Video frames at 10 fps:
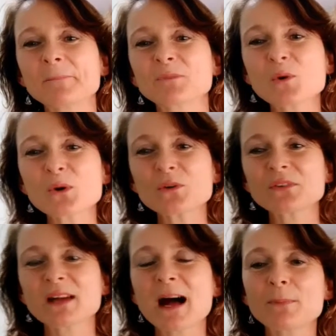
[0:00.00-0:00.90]
Quarter of a
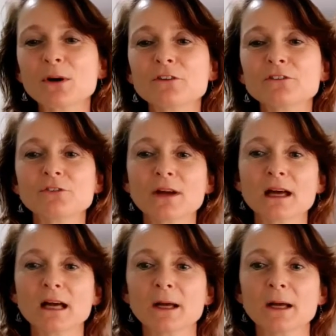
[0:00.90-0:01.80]
cup of
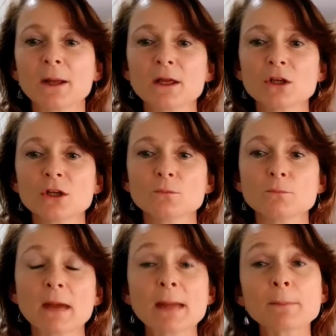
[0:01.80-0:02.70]

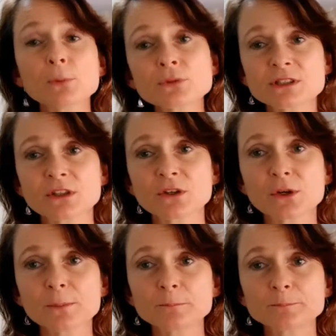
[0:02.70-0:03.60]
maple
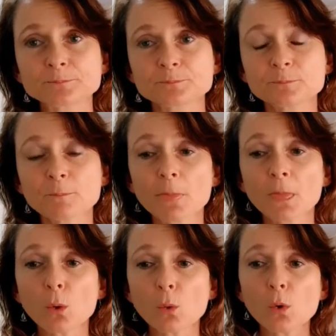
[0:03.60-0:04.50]
syrup,
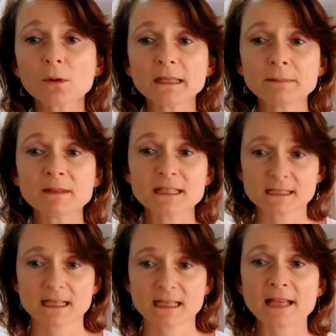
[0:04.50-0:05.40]
or in
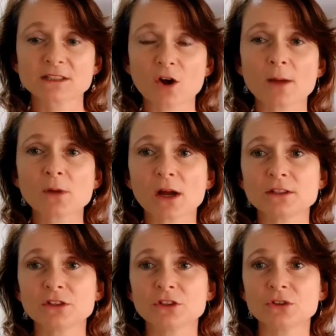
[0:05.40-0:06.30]
this case I'm
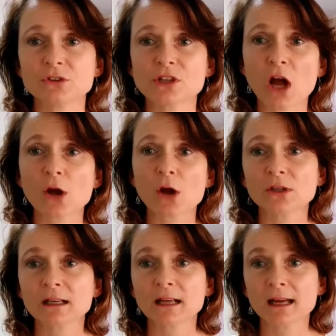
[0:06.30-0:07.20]
going to use
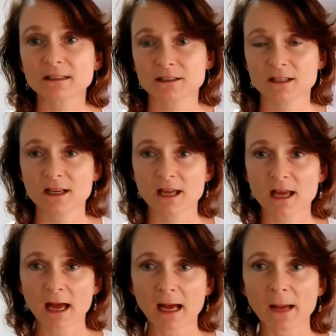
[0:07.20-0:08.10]
coconut
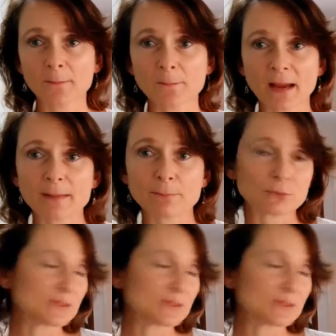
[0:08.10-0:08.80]
maple